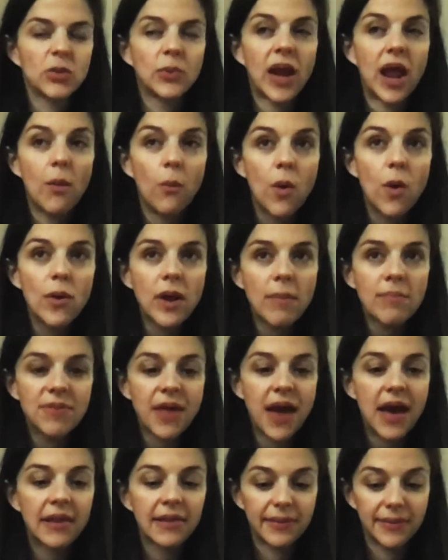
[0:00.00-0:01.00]
Because when I woke
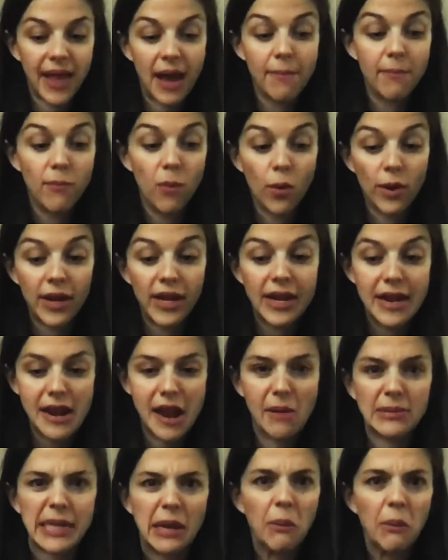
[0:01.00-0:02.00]
up that morning
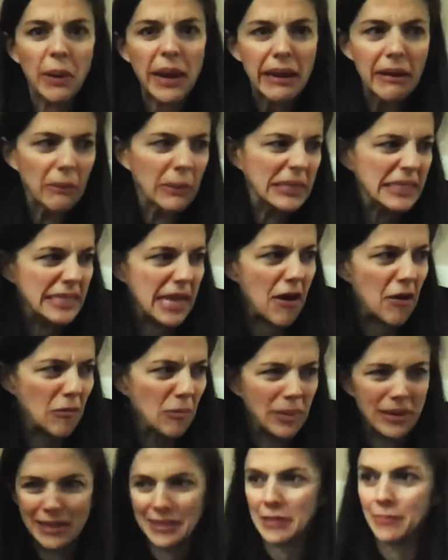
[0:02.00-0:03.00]
and I was like, wait, it went
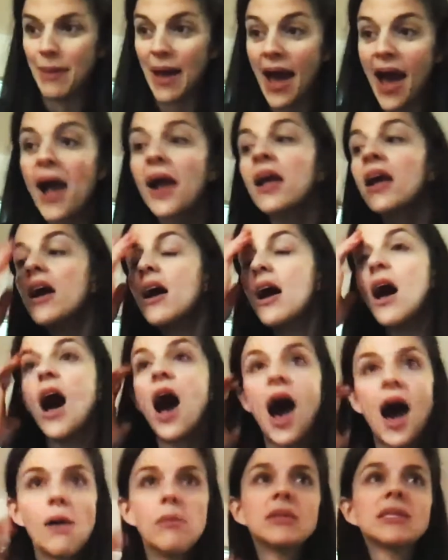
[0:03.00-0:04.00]
down, but it's back.
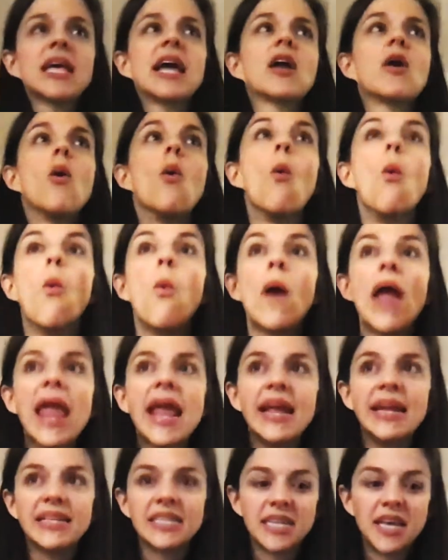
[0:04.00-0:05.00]
I was like,
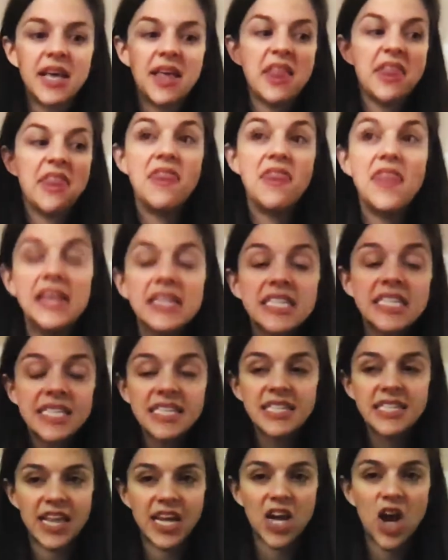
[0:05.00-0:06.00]
wait, this
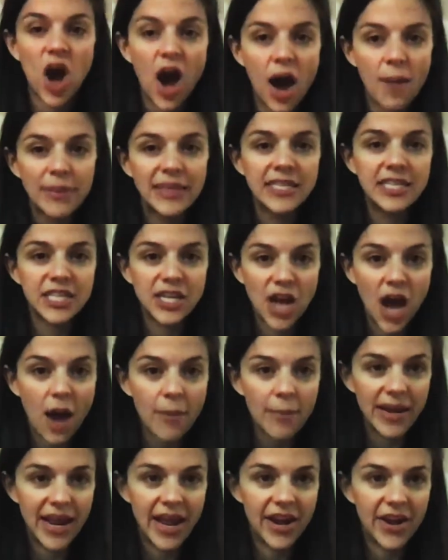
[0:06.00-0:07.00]
is the common
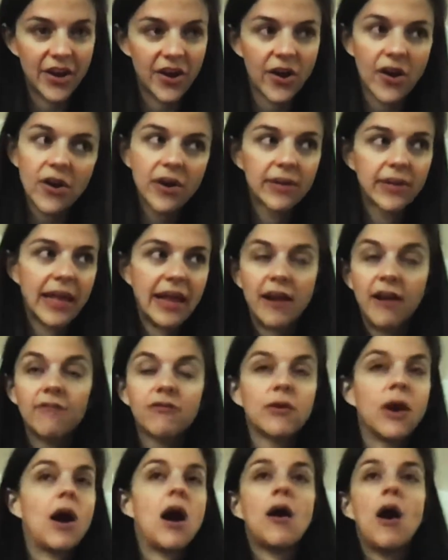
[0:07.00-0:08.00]
denominator. Like,
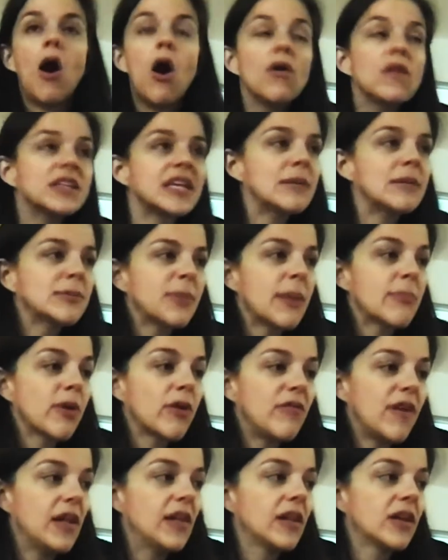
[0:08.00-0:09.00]
of all the times my
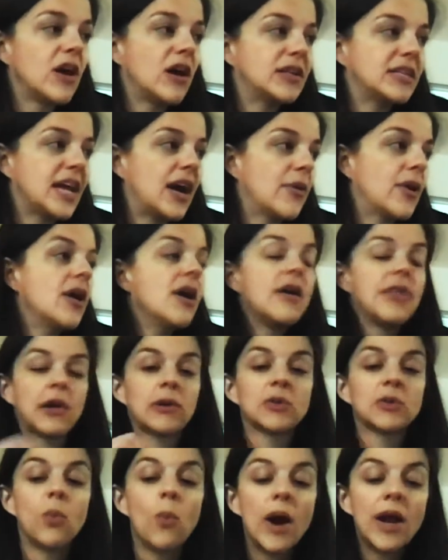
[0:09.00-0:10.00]
profile had gone down,
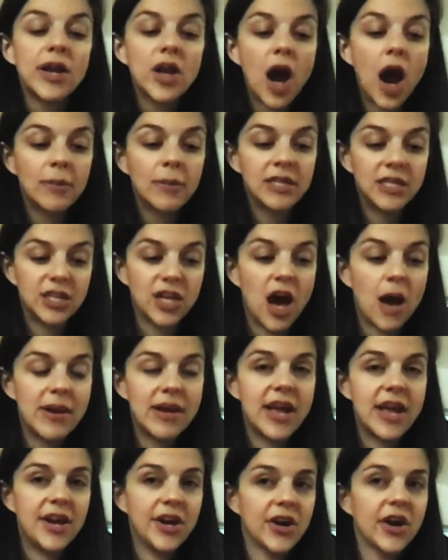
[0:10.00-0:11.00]
there was one common
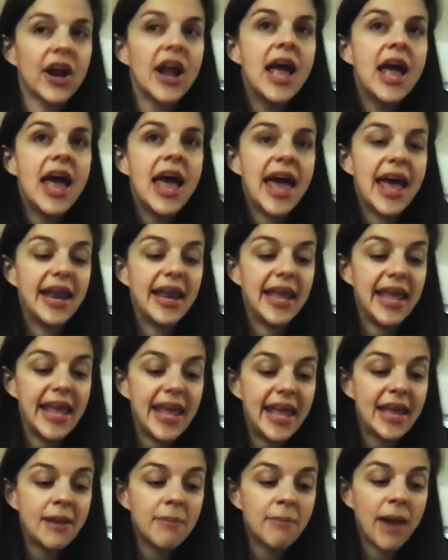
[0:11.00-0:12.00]
denominator. And
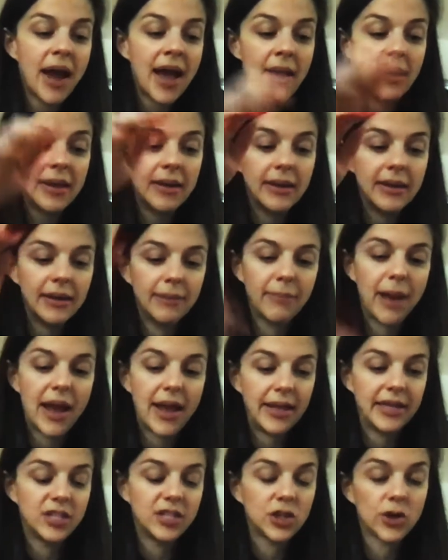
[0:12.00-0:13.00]
in my
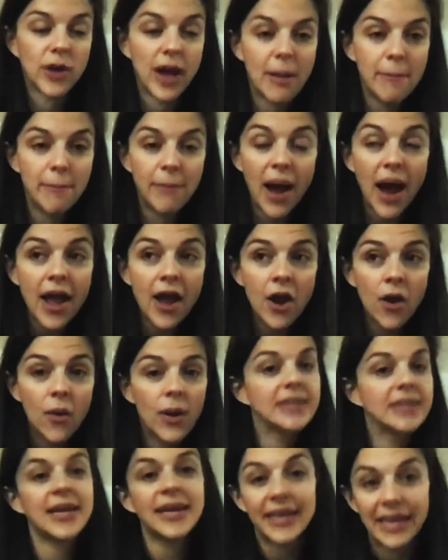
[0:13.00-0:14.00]
Instagram
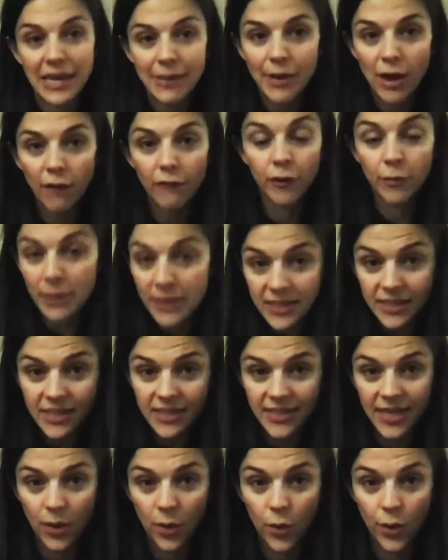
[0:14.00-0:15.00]
bio, it said email for
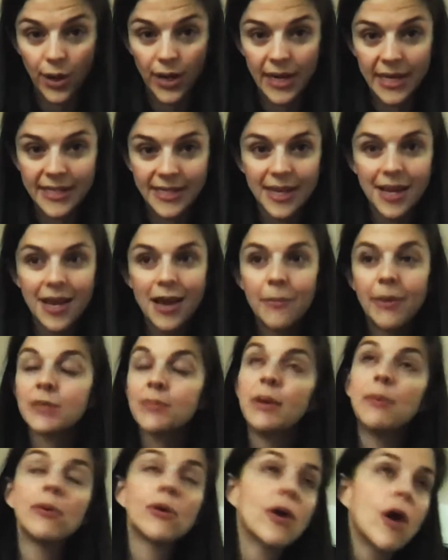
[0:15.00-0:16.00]
business inquiries,
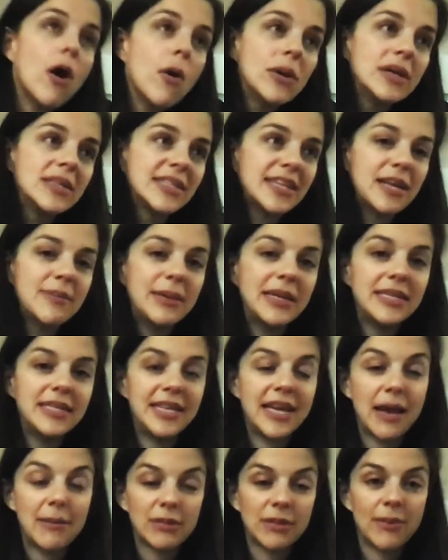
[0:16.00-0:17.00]
because people are always sending me
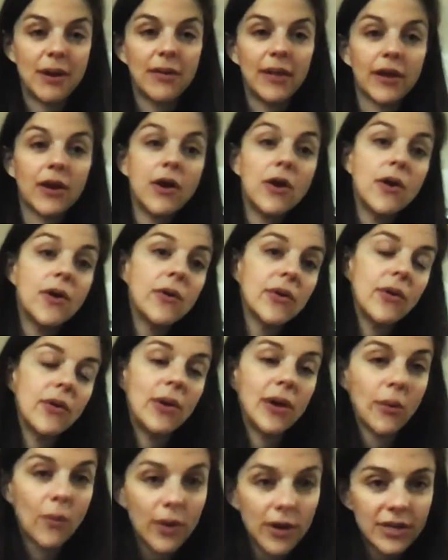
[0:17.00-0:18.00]
DMs about like, oh, you
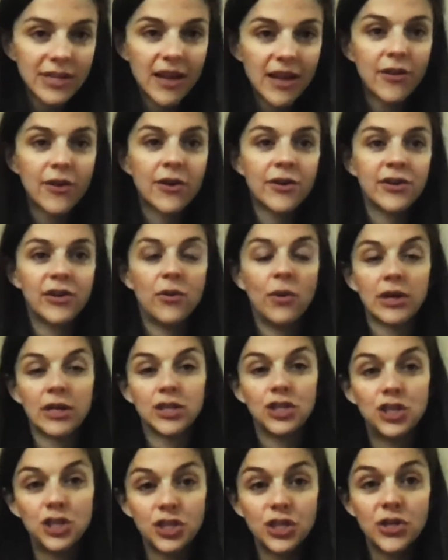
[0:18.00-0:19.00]
want to work together? Do you
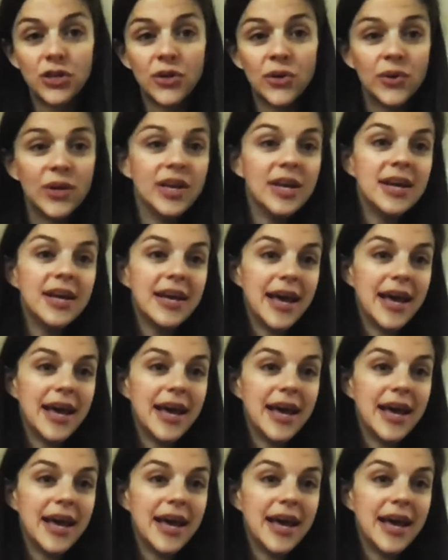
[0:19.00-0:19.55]
want to shoot?